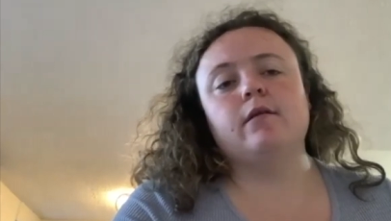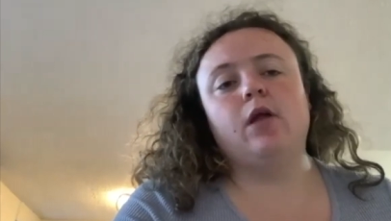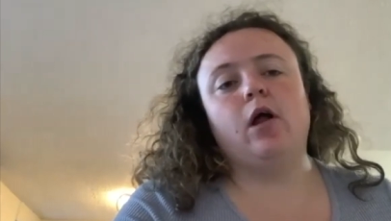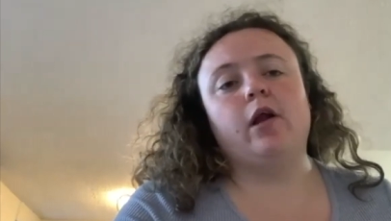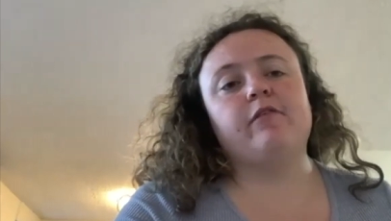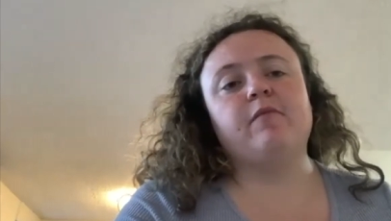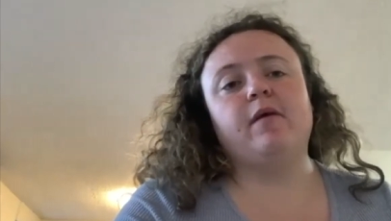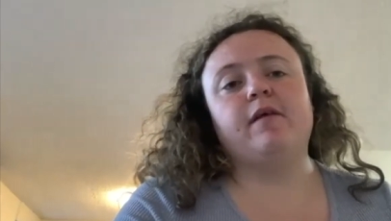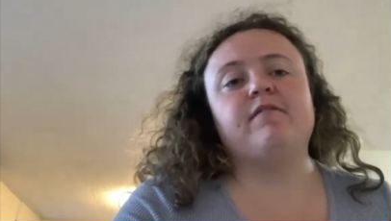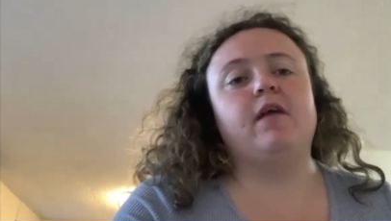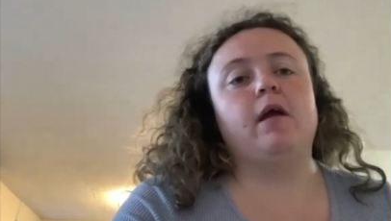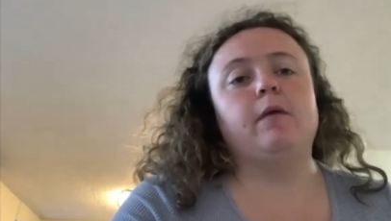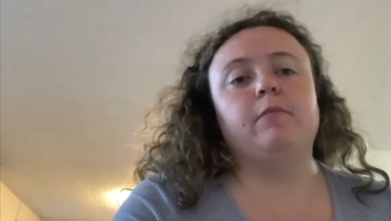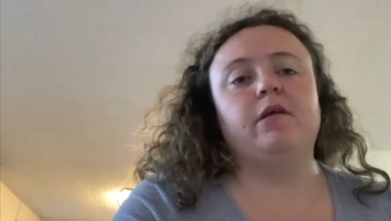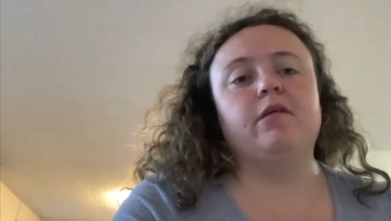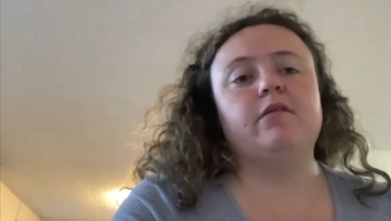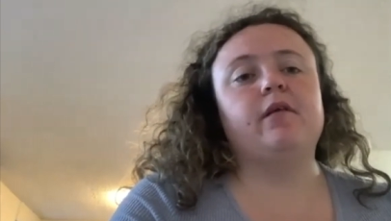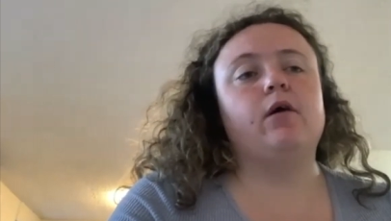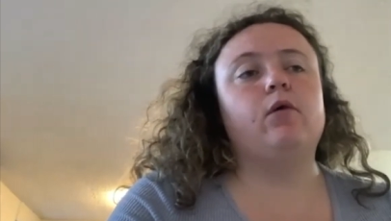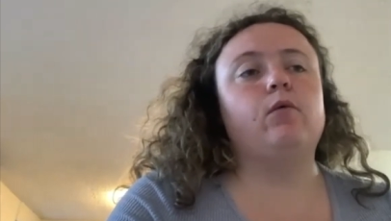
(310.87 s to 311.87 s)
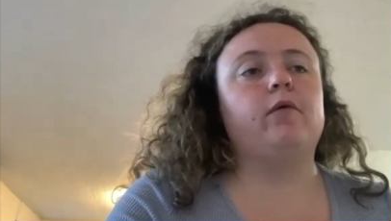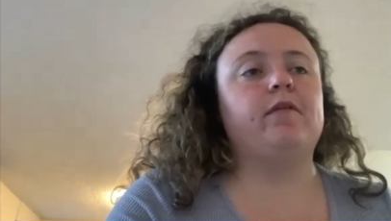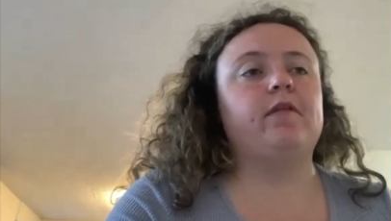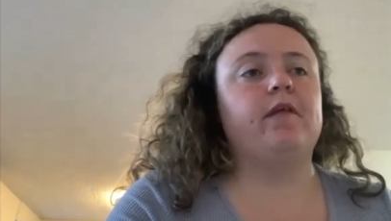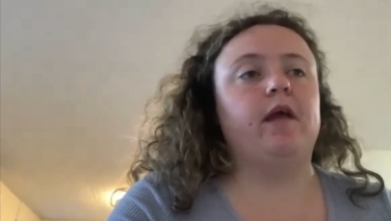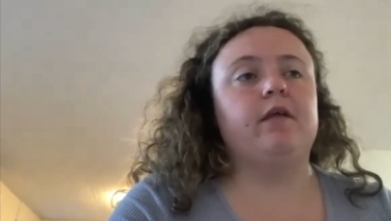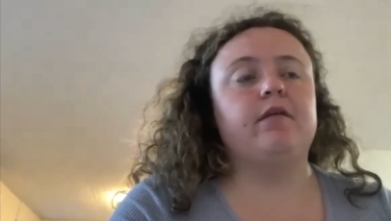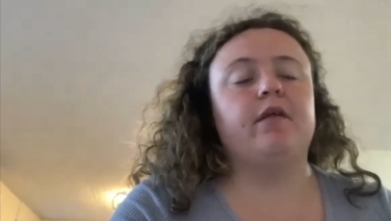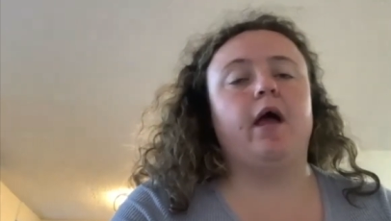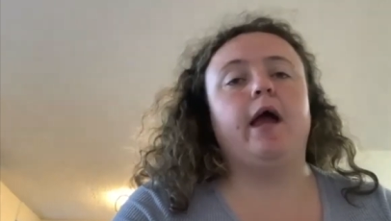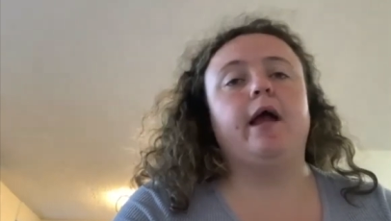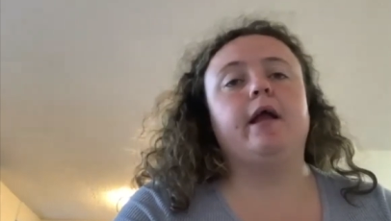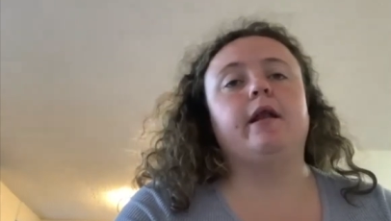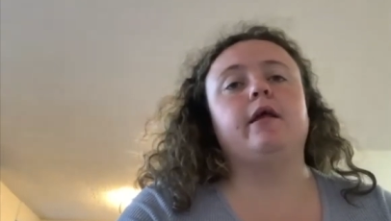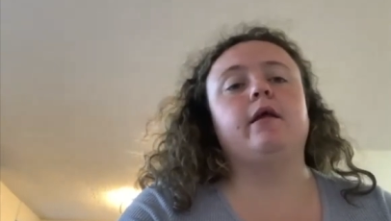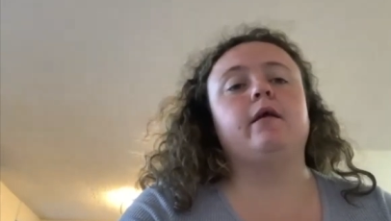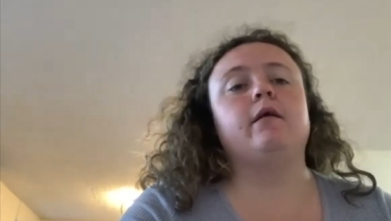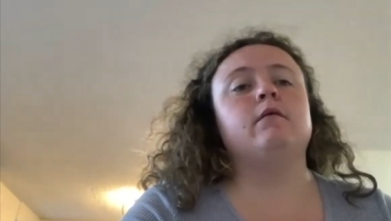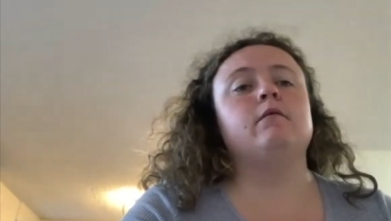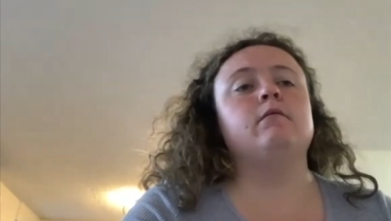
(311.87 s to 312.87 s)
A lot of my family's dealt with
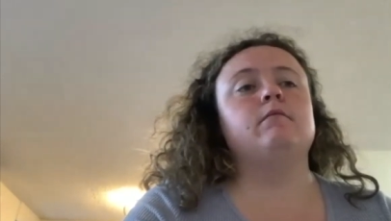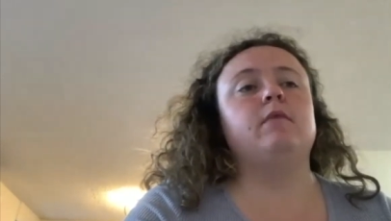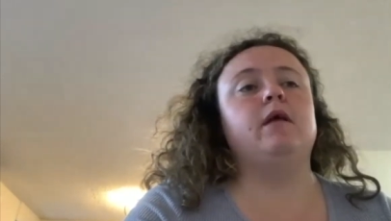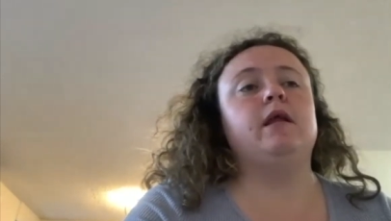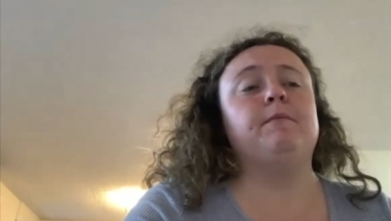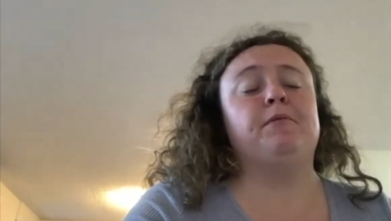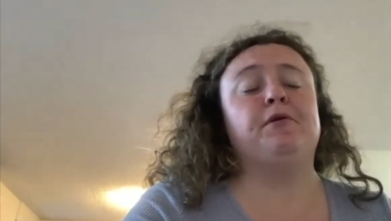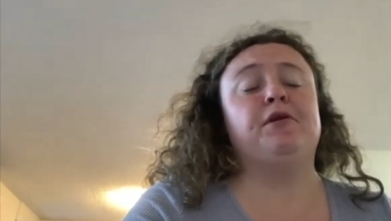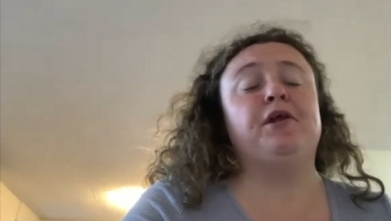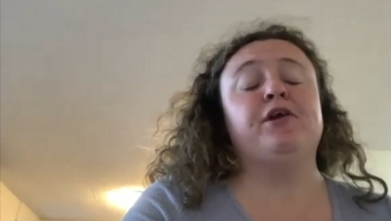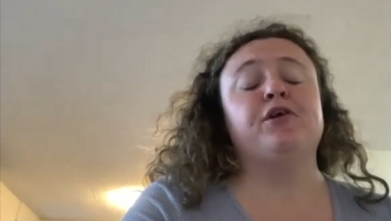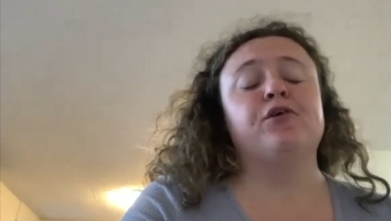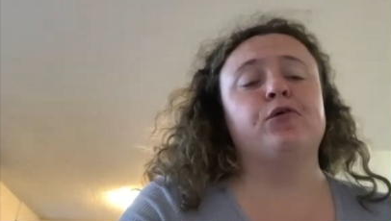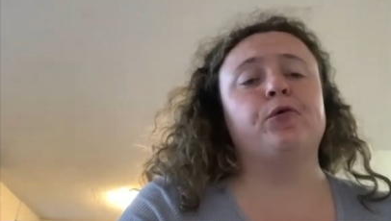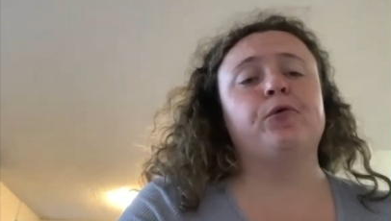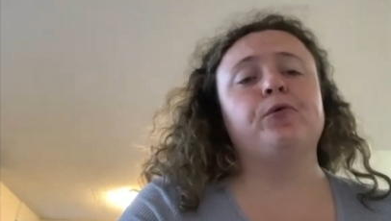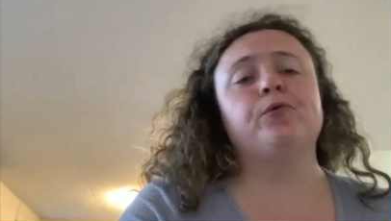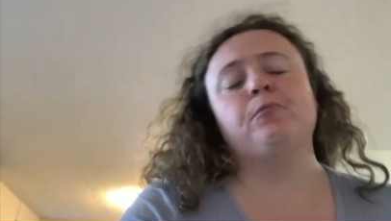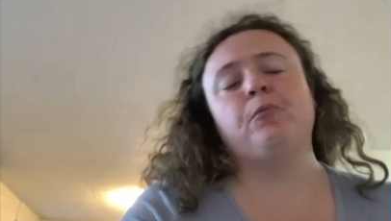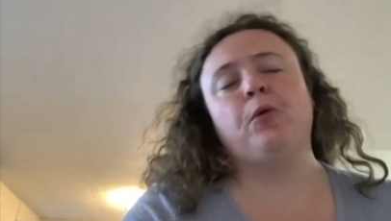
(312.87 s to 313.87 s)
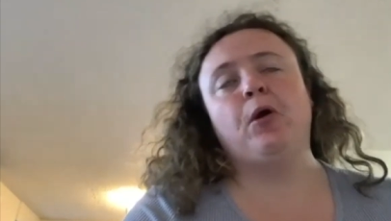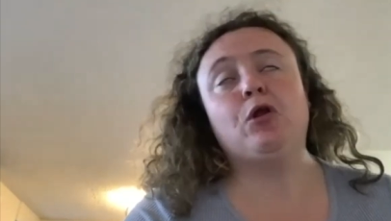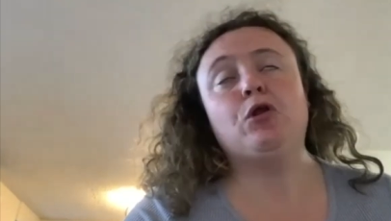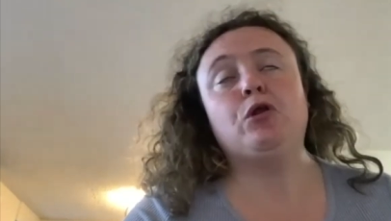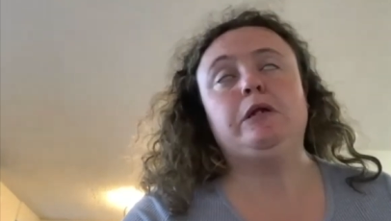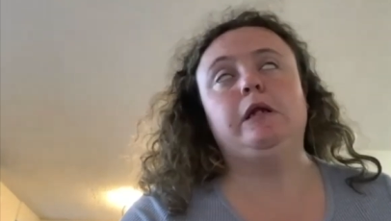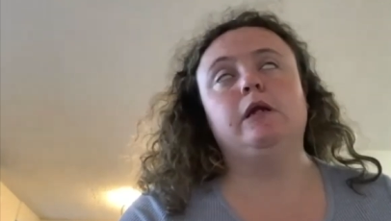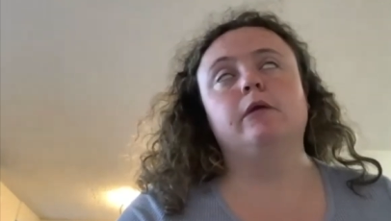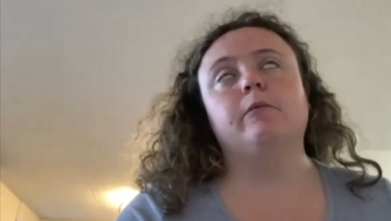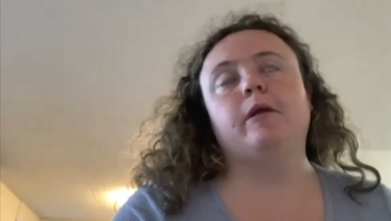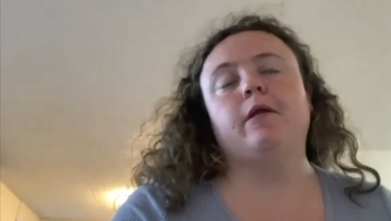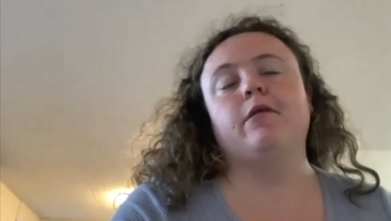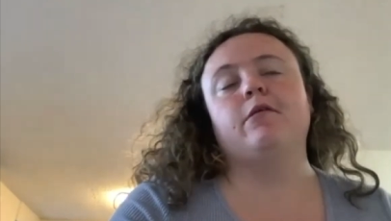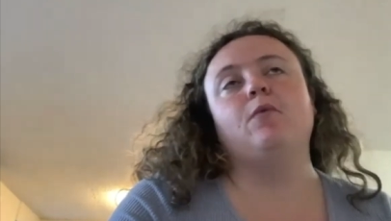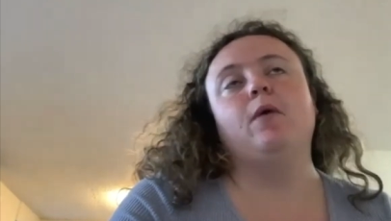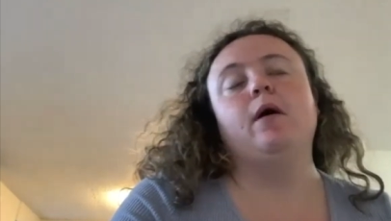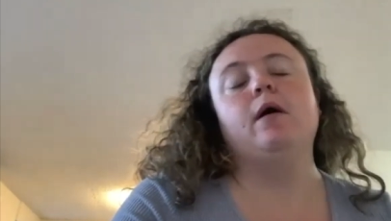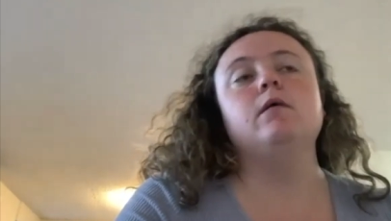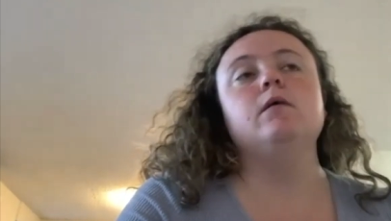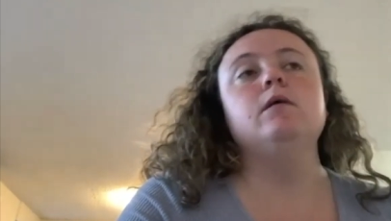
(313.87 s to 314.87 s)
anxiety, in particular, depression a little bit as
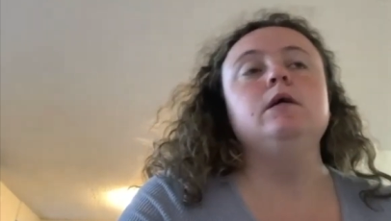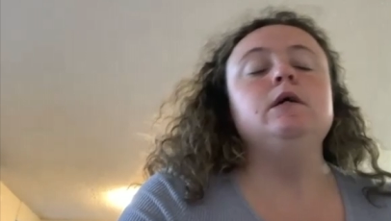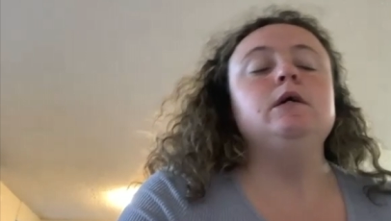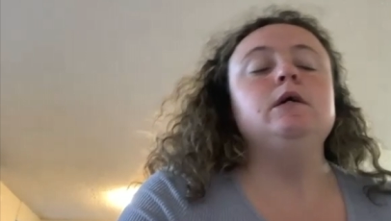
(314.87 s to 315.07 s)
well.